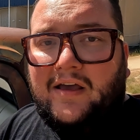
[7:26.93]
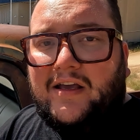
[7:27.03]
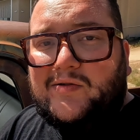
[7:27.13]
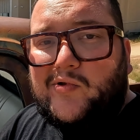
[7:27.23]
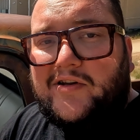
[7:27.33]

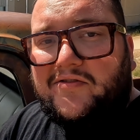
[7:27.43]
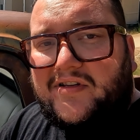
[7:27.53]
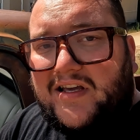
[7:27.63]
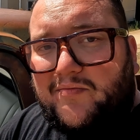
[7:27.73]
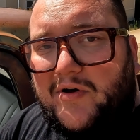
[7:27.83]
he's planning on
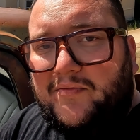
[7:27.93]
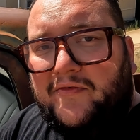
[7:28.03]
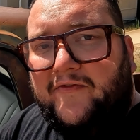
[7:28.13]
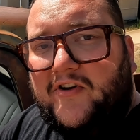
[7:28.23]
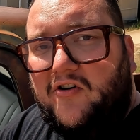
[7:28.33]
taking mum
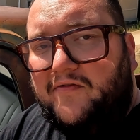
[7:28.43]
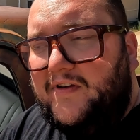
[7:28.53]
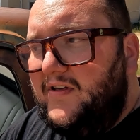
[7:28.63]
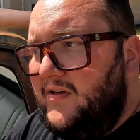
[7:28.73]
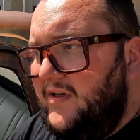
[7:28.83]
for
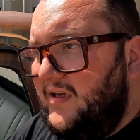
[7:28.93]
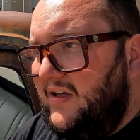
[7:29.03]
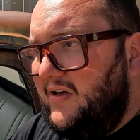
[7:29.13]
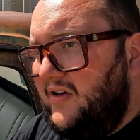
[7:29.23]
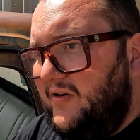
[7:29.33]
coffee
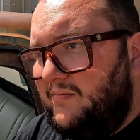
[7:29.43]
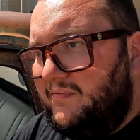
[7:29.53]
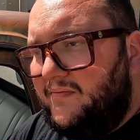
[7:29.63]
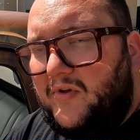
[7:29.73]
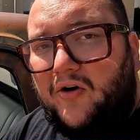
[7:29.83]
on
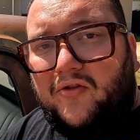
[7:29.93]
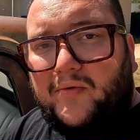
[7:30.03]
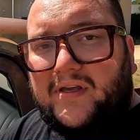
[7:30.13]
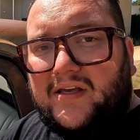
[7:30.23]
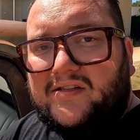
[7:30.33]
the
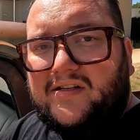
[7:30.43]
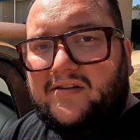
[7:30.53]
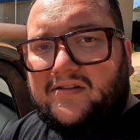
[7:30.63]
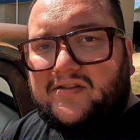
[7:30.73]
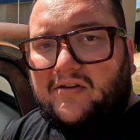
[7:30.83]
weekends in
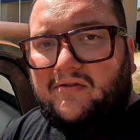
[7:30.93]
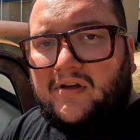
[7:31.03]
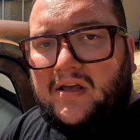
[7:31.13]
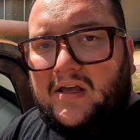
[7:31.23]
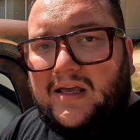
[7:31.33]
it. So
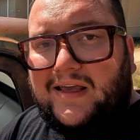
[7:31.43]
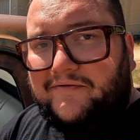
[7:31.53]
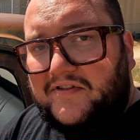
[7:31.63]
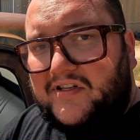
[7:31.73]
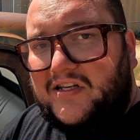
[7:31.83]

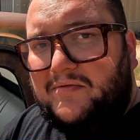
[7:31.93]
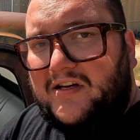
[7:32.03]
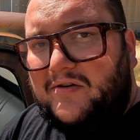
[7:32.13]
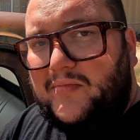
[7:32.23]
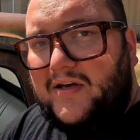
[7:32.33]
if you see him out
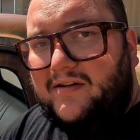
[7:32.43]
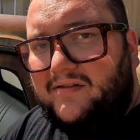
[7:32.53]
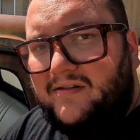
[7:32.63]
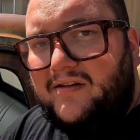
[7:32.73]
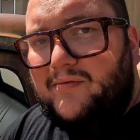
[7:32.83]
and about,
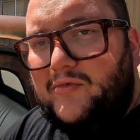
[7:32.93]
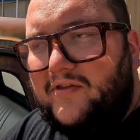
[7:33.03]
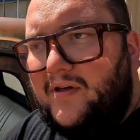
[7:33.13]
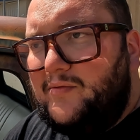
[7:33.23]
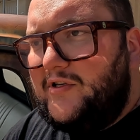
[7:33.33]
give him the
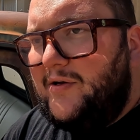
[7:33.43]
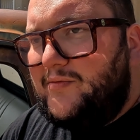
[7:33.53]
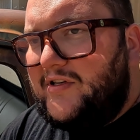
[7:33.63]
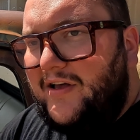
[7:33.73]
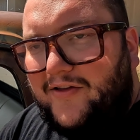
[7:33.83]
thumbs up,
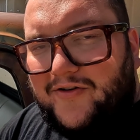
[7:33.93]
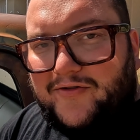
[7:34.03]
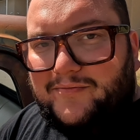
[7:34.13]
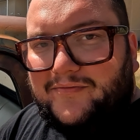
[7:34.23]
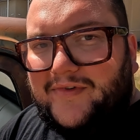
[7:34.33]
say hello to
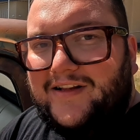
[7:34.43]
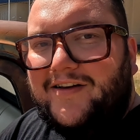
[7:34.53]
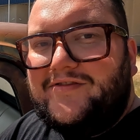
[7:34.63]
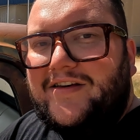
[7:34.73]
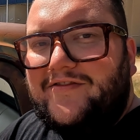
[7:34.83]
him. He
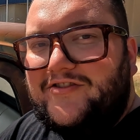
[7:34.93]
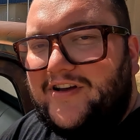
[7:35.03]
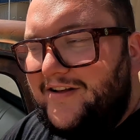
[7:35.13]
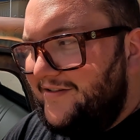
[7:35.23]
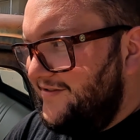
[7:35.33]
loves to have a
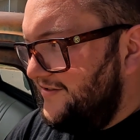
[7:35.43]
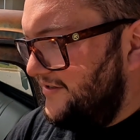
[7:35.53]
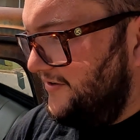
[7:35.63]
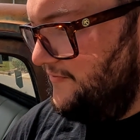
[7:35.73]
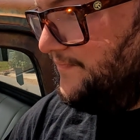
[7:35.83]
chat. So